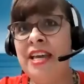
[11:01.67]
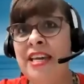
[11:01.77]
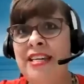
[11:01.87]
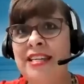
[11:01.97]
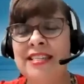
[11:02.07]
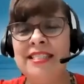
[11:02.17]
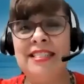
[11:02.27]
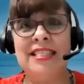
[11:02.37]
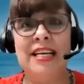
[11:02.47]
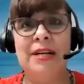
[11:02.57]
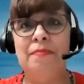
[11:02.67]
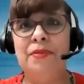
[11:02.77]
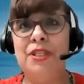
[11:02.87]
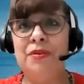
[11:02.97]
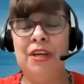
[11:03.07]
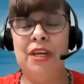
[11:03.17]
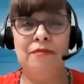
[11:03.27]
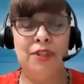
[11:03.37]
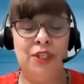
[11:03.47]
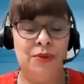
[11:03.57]
things to
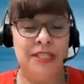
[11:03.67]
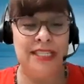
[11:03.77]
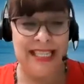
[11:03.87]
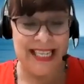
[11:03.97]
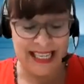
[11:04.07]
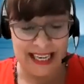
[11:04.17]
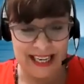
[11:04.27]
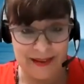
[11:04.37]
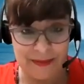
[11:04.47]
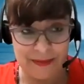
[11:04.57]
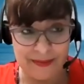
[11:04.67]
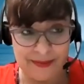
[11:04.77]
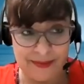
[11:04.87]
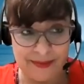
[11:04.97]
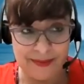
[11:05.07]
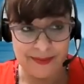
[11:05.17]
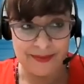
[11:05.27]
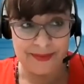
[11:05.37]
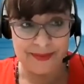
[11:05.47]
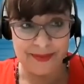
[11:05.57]
give to the needy.
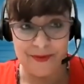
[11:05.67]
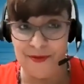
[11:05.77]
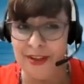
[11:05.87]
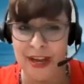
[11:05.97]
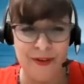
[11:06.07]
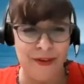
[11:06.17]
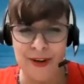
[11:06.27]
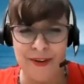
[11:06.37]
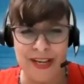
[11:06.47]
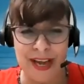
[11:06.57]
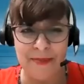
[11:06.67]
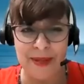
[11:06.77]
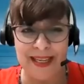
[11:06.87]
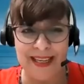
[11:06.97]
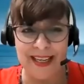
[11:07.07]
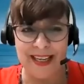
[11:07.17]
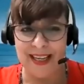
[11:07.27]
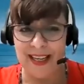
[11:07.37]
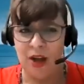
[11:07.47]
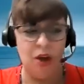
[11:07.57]
Very, very happy.
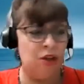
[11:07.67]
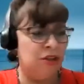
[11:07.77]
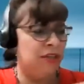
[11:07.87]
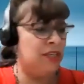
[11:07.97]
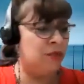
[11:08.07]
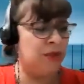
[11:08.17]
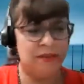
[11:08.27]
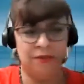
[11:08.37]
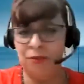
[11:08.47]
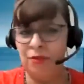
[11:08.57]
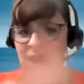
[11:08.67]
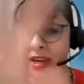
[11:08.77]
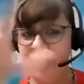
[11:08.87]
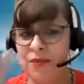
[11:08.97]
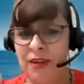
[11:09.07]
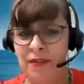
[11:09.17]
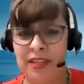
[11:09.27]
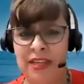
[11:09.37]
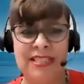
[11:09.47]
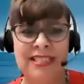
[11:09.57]
Oh, look at this. We have the rice, we
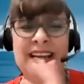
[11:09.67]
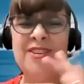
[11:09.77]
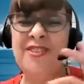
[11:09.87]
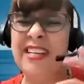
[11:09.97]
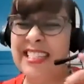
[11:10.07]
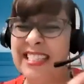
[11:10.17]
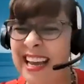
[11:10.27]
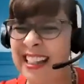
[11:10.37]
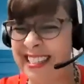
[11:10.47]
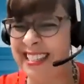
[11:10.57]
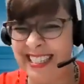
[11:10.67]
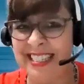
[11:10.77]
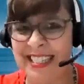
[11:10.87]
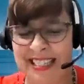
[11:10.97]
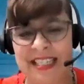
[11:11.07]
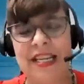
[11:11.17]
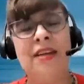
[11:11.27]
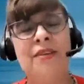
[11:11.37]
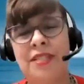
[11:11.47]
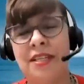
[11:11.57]
have this. I don't know exactly the
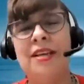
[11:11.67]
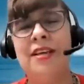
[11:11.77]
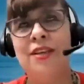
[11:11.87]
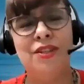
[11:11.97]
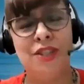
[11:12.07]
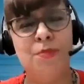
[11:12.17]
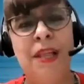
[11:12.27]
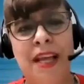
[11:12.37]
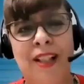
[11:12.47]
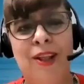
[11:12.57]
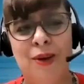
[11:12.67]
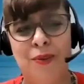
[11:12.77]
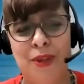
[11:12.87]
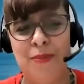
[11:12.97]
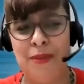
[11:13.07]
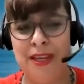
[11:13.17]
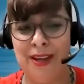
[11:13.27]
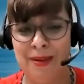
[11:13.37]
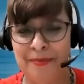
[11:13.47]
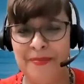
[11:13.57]
details. Just play along with
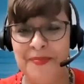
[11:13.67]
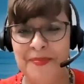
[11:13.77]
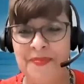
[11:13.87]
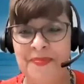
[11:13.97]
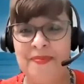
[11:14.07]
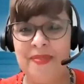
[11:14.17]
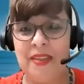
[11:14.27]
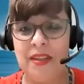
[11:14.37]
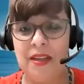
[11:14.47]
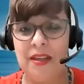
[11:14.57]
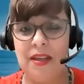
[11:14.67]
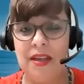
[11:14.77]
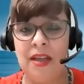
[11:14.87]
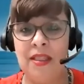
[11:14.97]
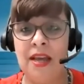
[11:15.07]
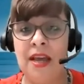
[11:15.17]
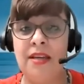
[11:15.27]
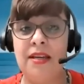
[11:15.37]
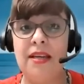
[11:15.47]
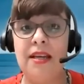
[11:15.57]
me. And
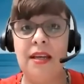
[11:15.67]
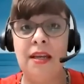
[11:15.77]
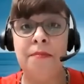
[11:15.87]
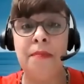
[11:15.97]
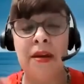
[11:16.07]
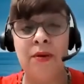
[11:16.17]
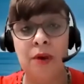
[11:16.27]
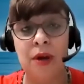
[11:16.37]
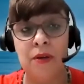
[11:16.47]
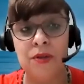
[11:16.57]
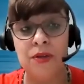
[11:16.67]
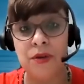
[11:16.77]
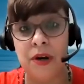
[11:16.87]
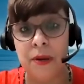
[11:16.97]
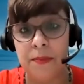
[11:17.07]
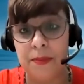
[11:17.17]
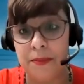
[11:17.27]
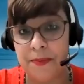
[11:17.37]
then Emmanuel showed up.